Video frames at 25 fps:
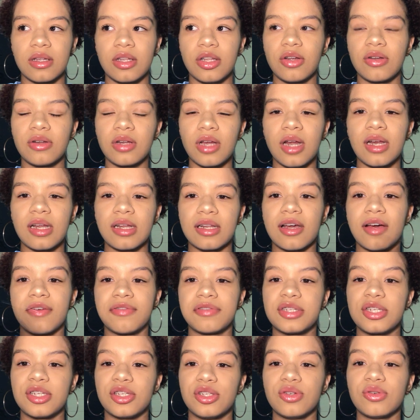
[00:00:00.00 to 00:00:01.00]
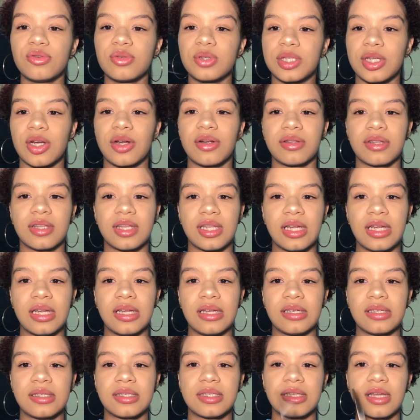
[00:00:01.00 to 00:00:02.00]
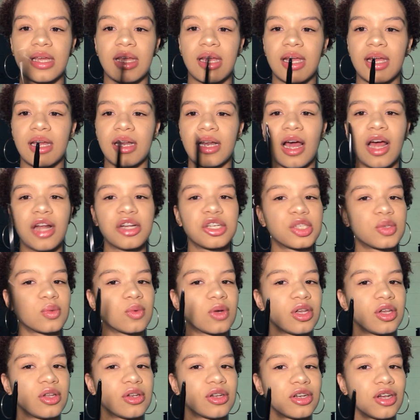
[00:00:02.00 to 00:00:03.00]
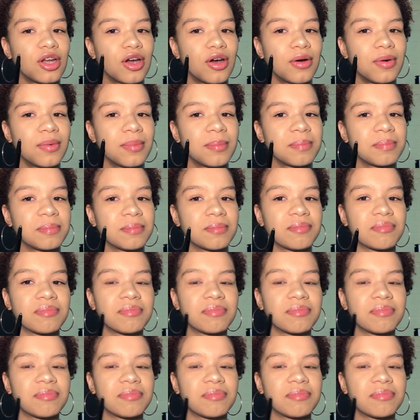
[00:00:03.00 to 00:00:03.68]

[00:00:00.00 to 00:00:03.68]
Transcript: do certain things, and I just want you to know